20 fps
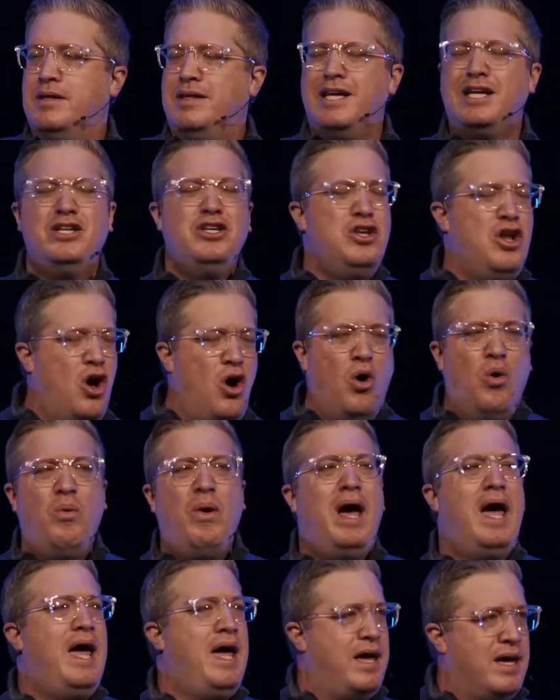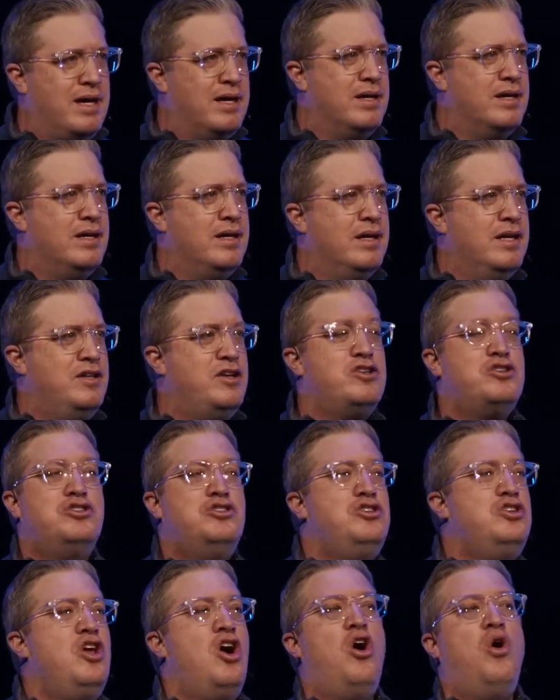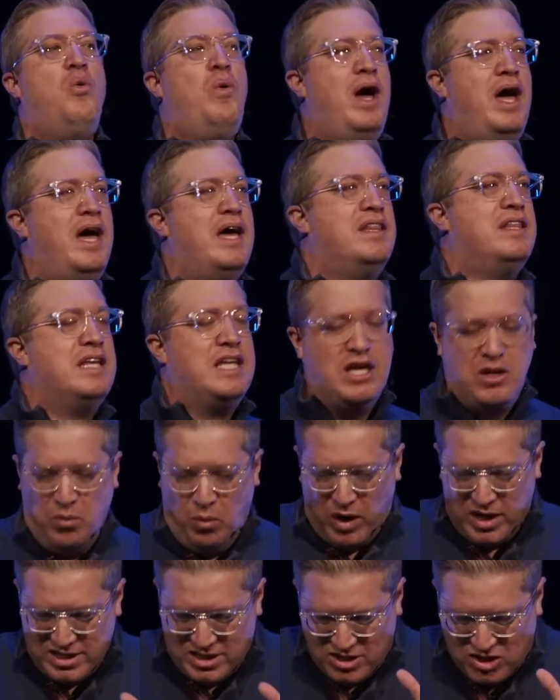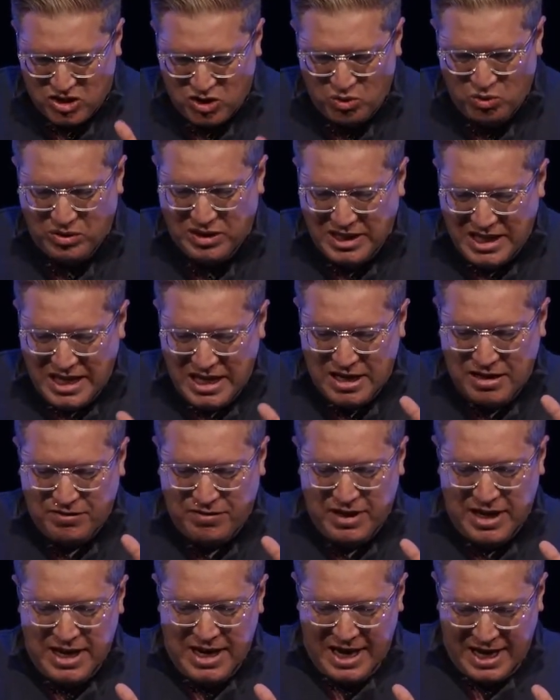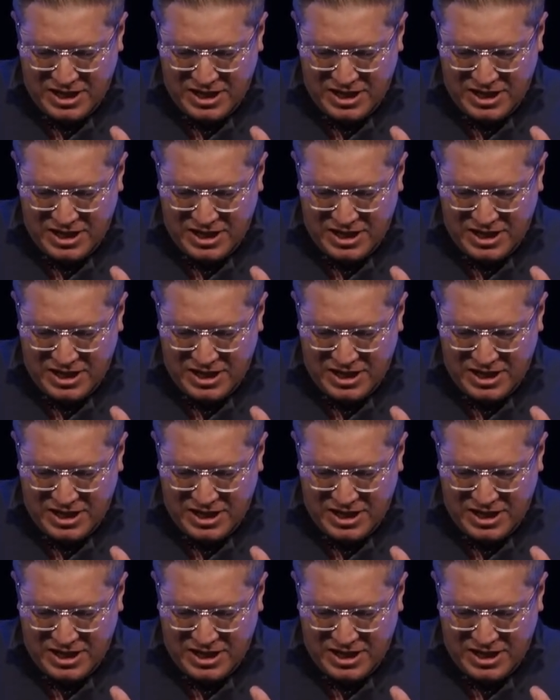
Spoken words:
Like, no way. There's no way that he wants to leave